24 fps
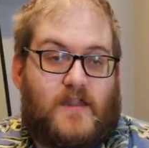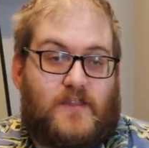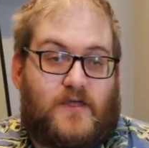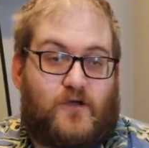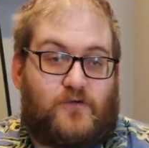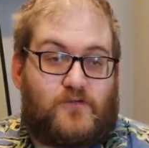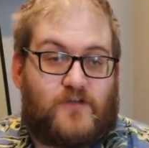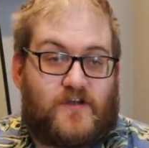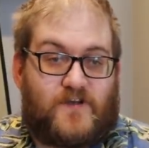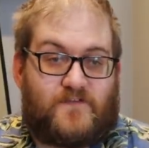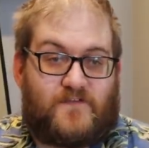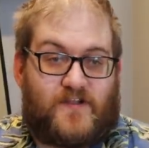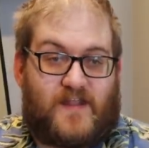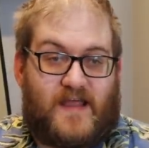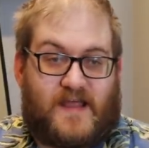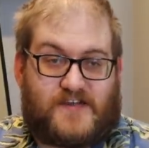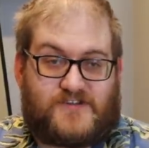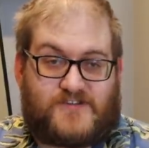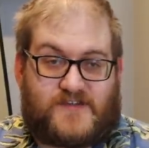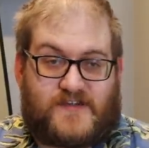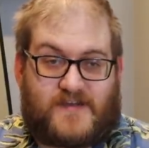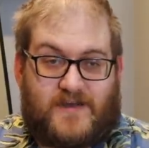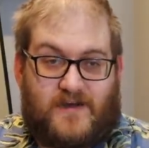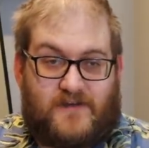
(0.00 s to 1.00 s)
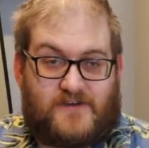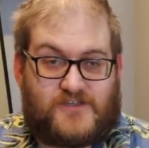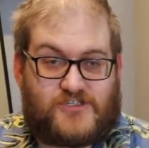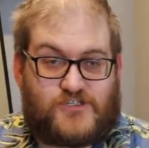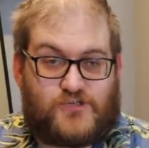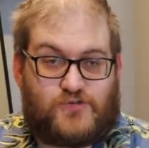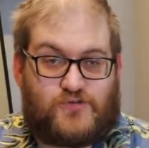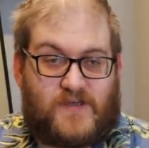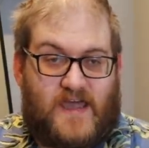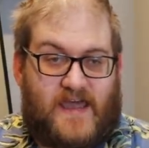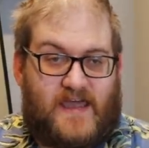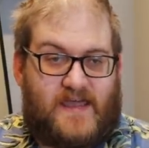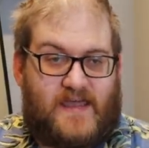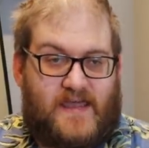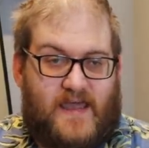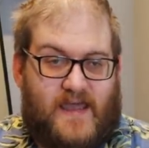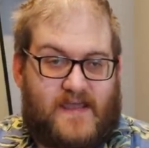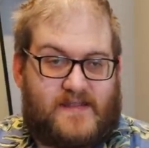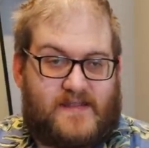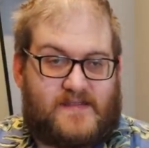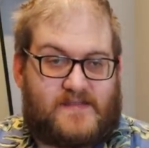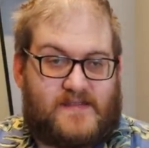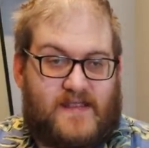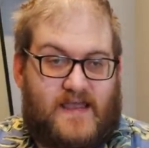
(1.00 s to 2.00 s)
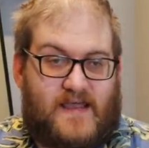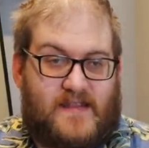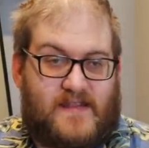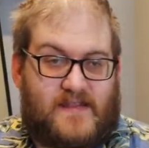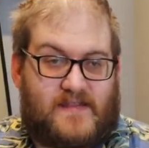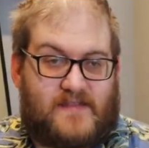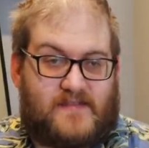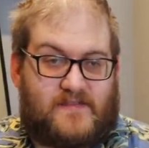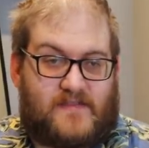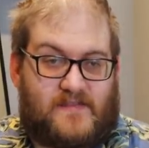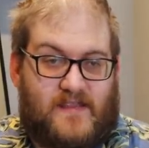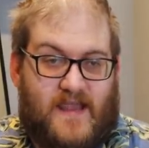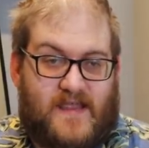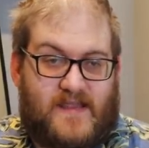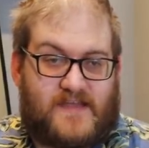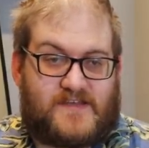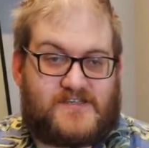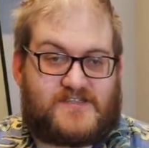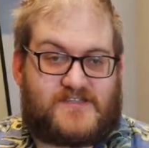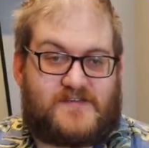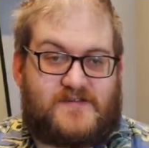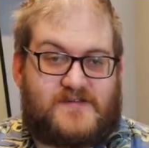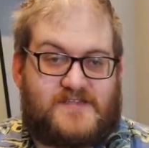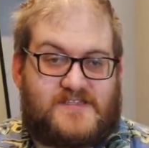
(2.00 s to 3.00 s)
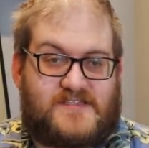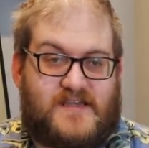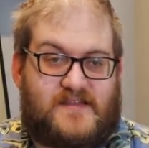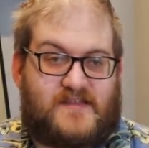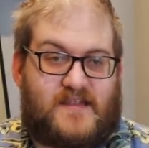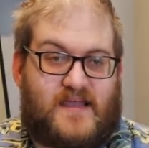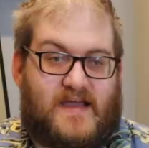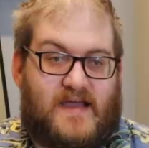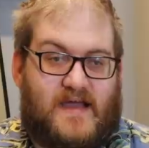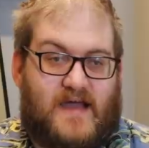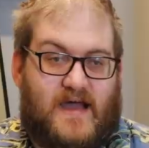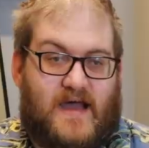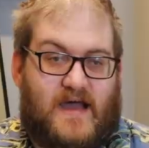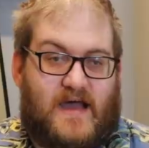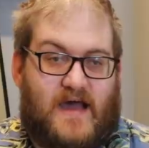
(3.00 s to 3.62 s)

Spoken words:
The owner of Electric Cars UK in Leyland, Lancashire, said that